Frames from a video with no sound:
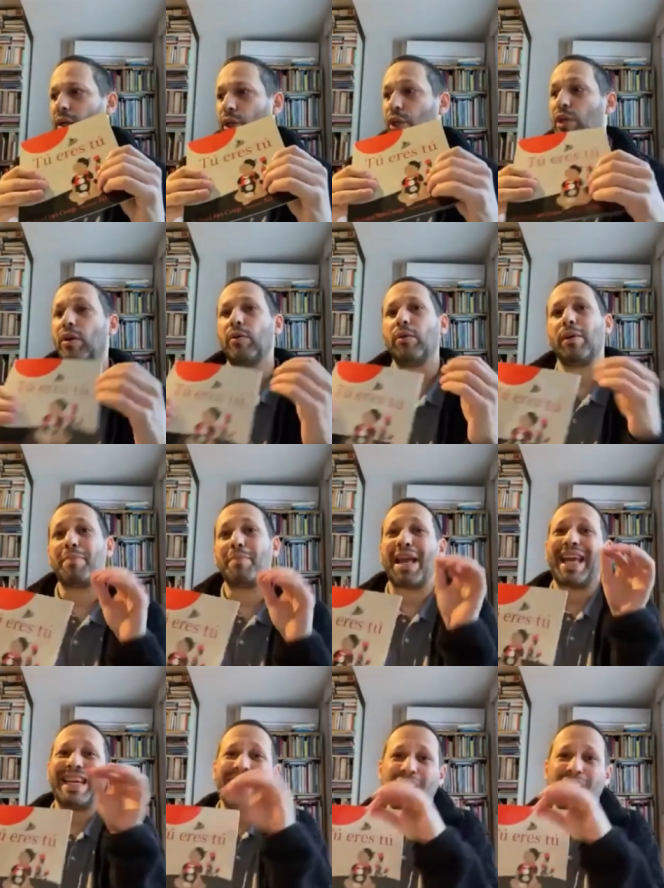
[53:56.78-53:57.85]
you know,
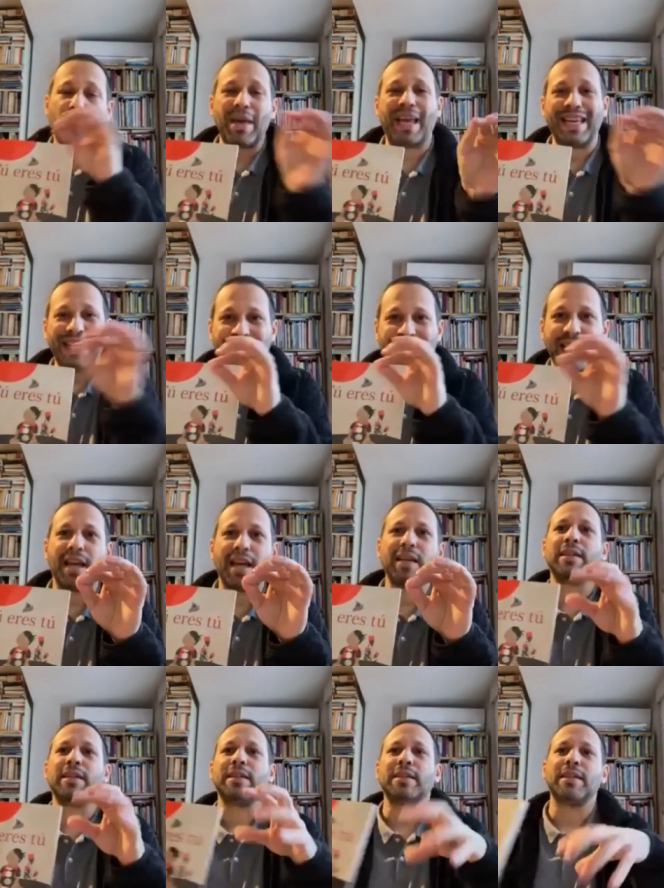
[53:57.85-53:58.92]
pequeñito, pequeñita,
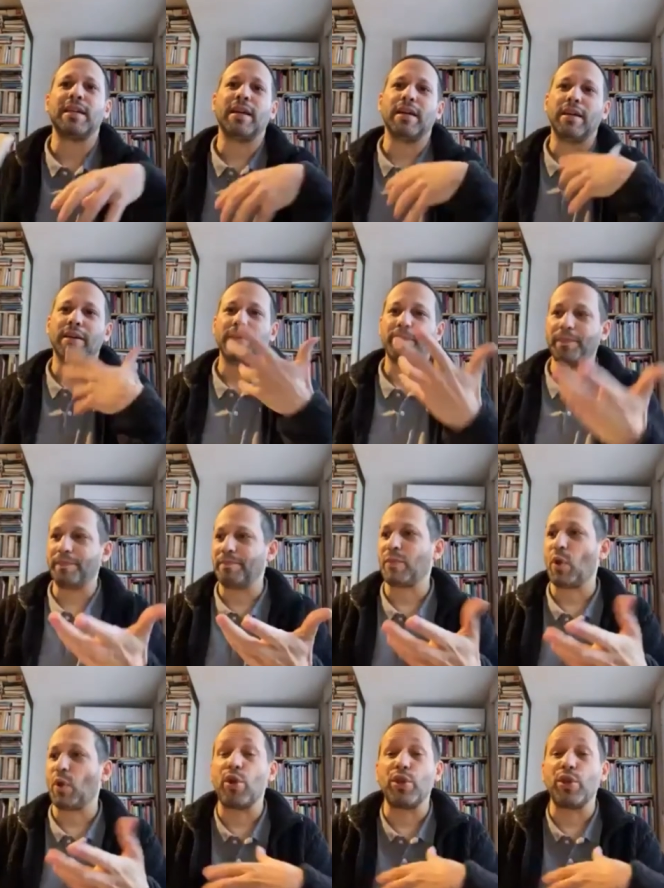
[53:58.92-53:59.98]

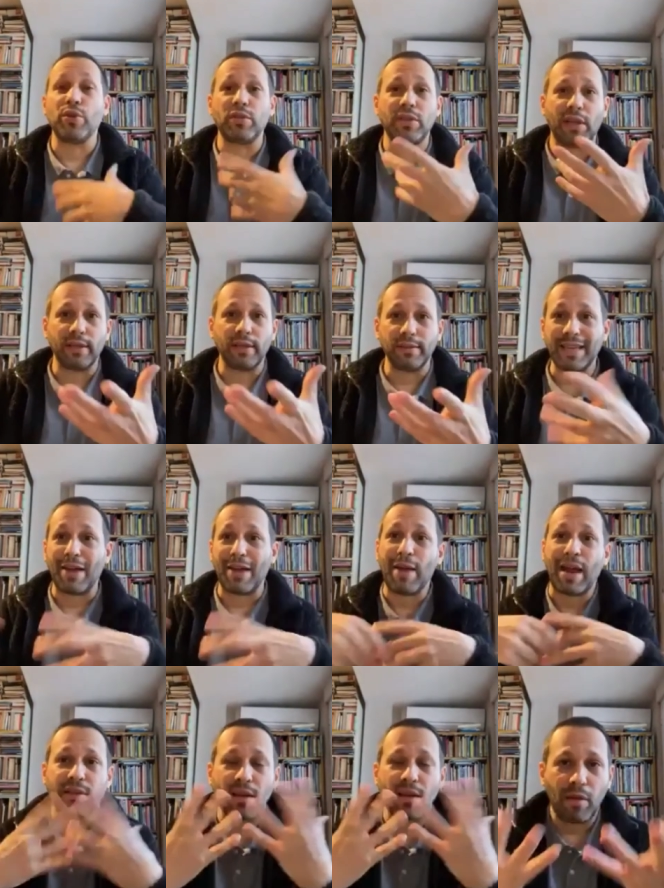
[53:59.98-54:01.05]
or using
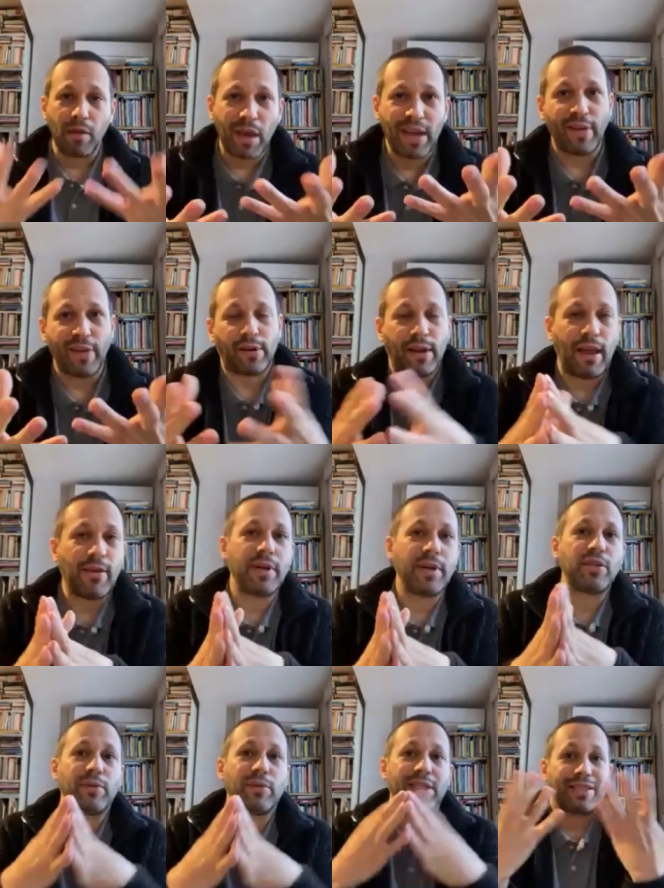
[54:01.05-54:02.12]
direct non-binary
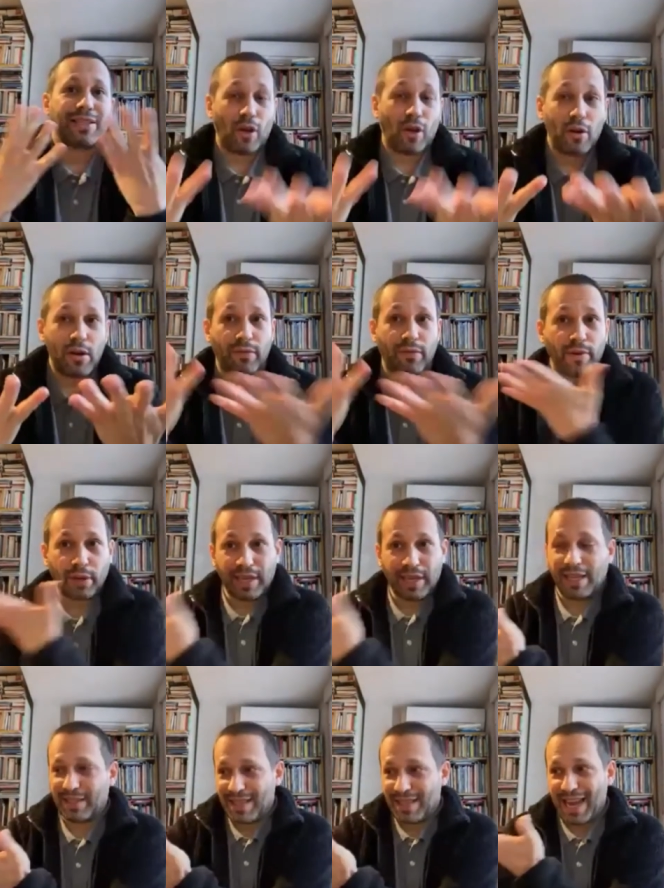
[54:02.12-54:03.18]
language, which is hard for
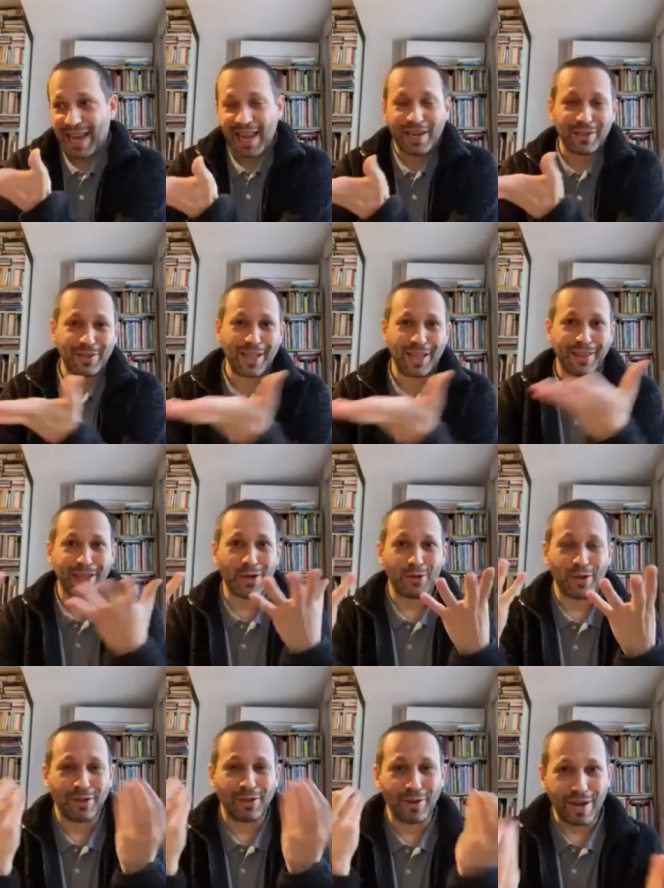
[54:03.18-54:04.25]
kids that age that they're
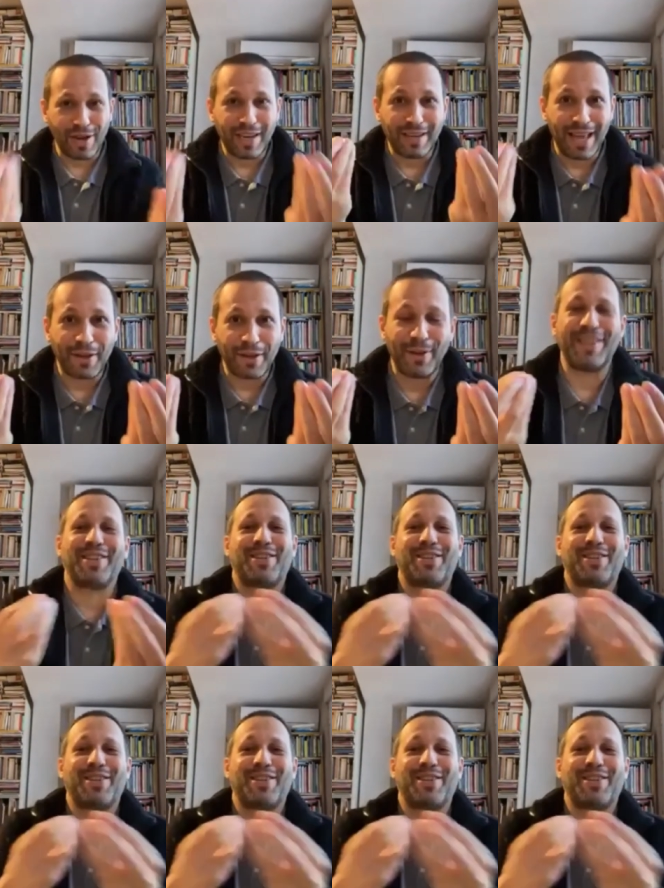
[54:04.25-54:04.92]
just learning language.